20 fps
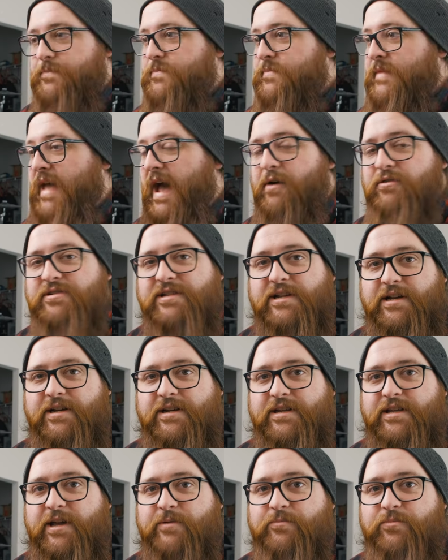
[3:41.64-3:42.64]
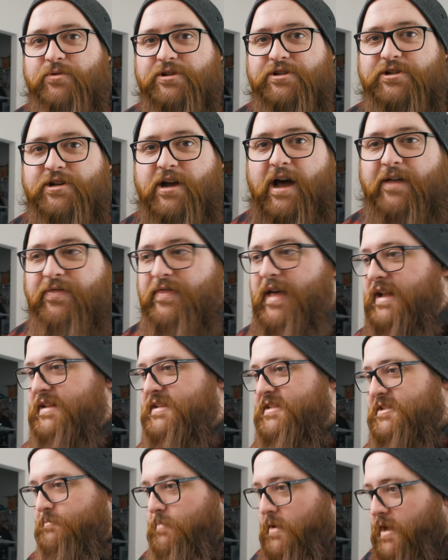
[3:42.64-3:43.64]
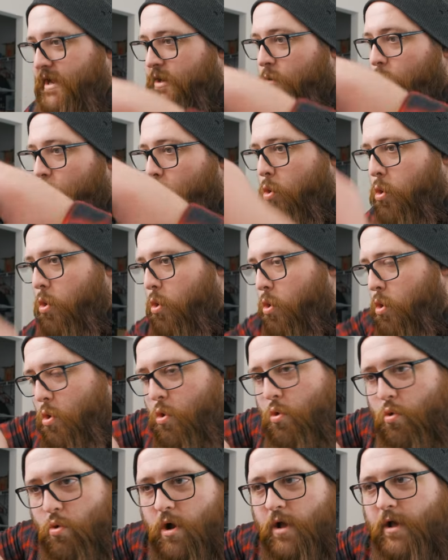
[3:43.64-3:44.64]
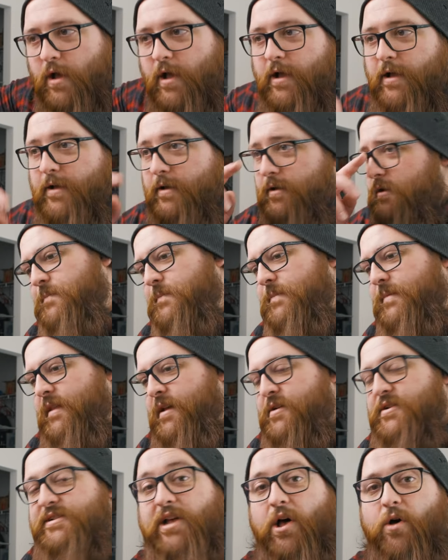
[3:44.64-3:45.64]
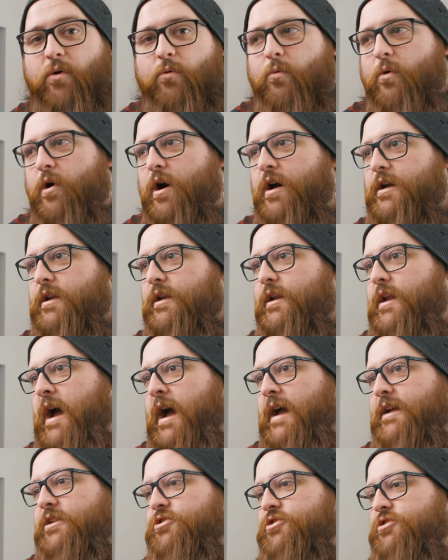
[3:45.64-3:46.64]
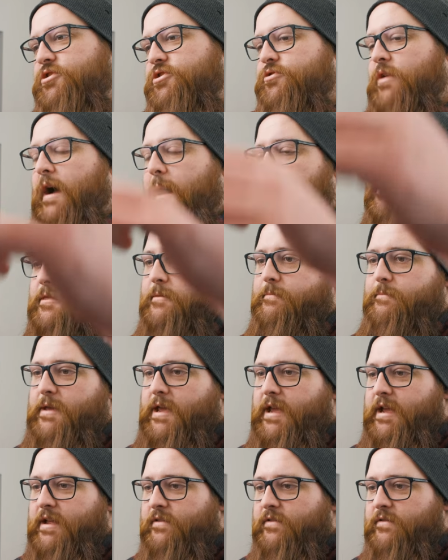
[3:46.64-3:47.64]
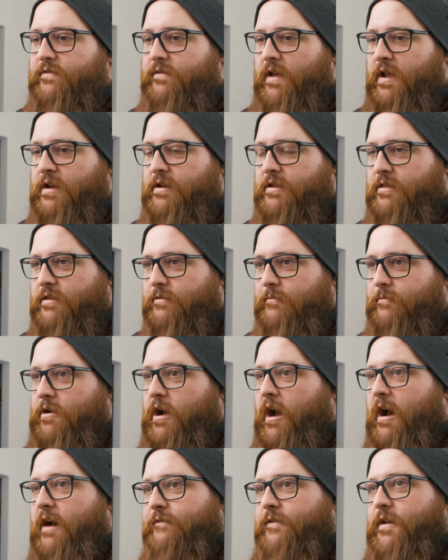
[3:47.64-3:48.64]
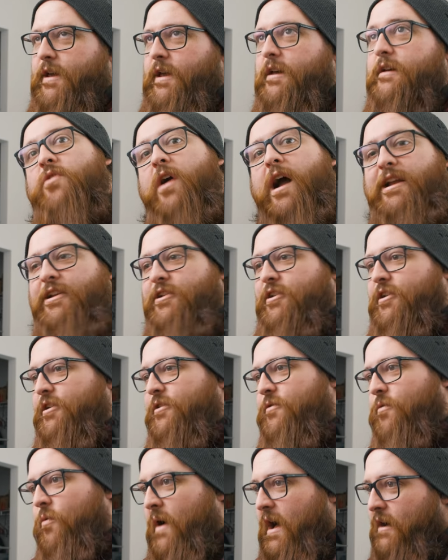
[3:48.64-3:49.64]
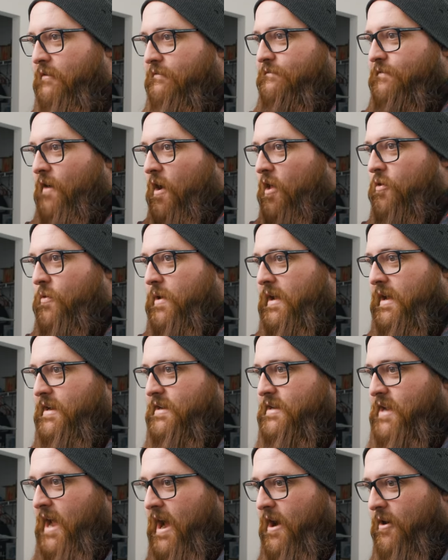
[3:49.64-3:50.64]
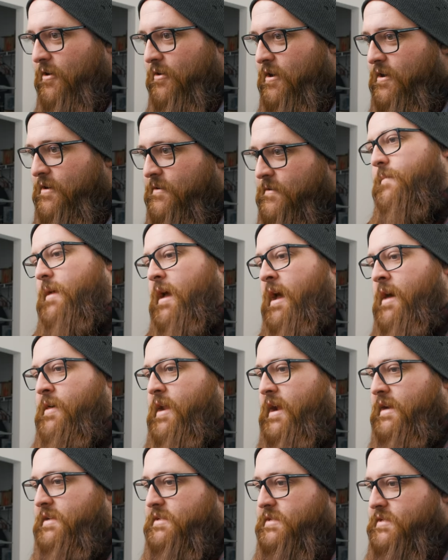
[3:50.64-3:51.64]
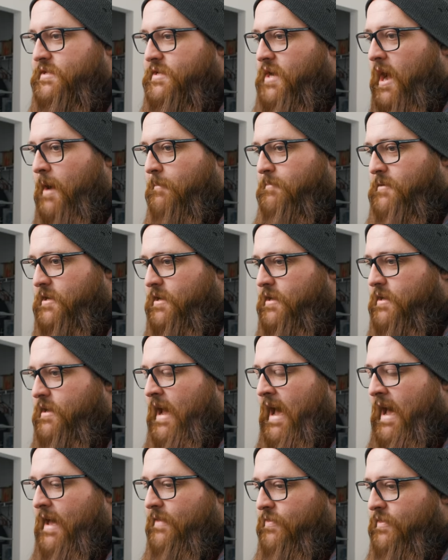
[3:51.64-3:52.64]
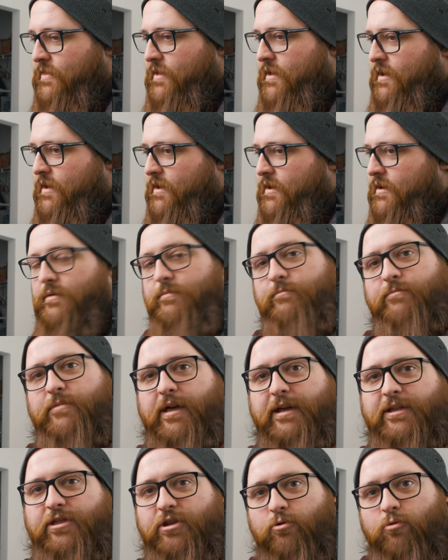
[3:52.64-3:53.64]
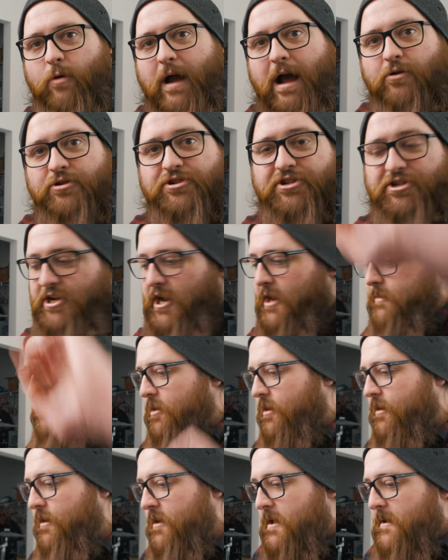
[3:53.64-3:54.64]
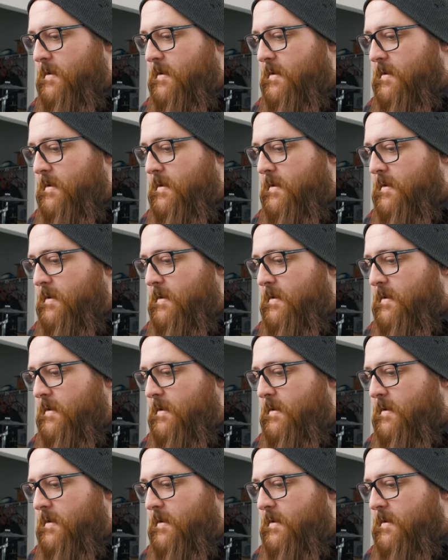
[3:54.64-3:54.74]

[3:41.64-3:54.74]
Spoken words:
That was a gimbal shot, that spin. It was all one. I dropped the beans into the coffee grinder while following it down. And then I stopped at the grounds chamber,